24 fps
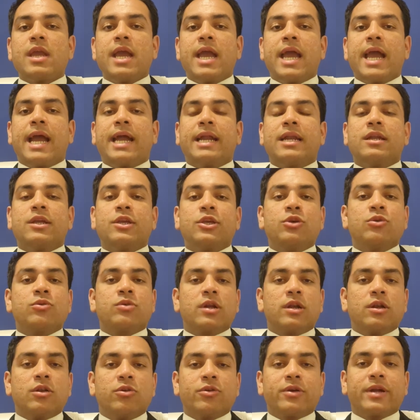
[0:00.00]
And you
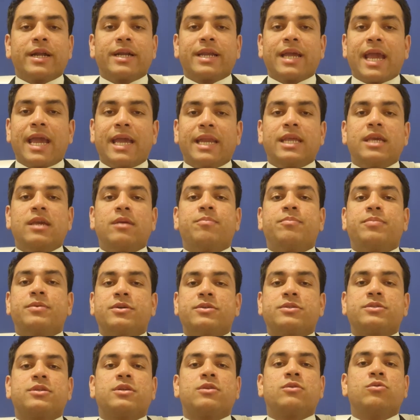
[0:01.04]
can look at any
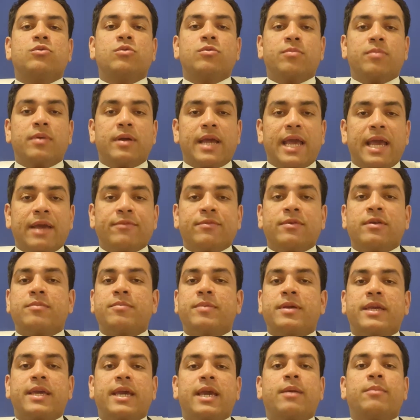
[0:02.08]
person who ever
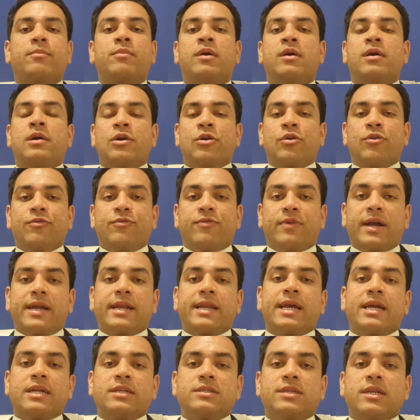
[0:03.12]
became
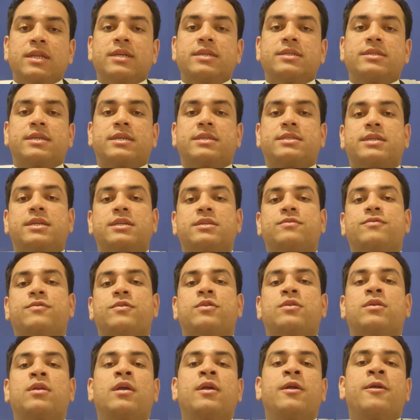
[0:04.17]
financially
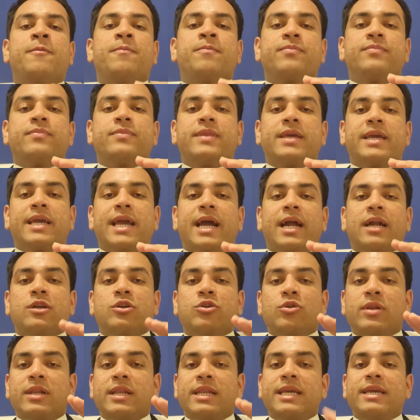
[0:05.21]
successful. They had
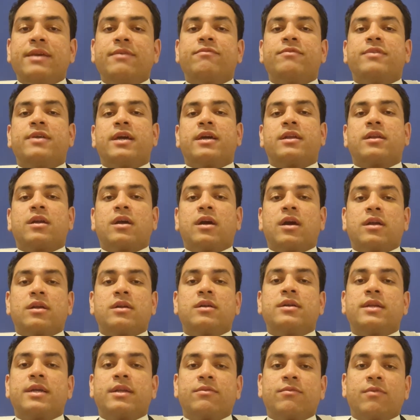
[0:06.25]
to leave their
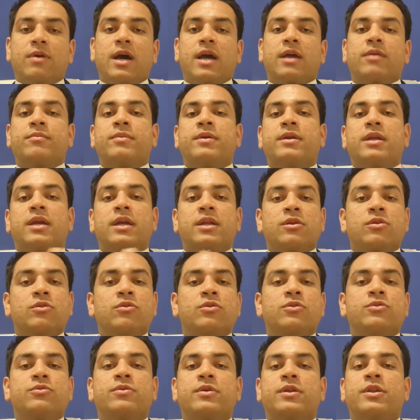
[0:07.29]
current environment and
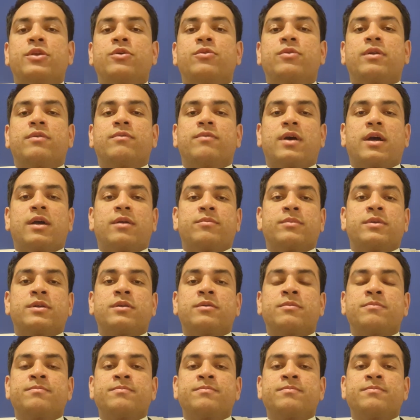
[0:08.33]
go to a new environment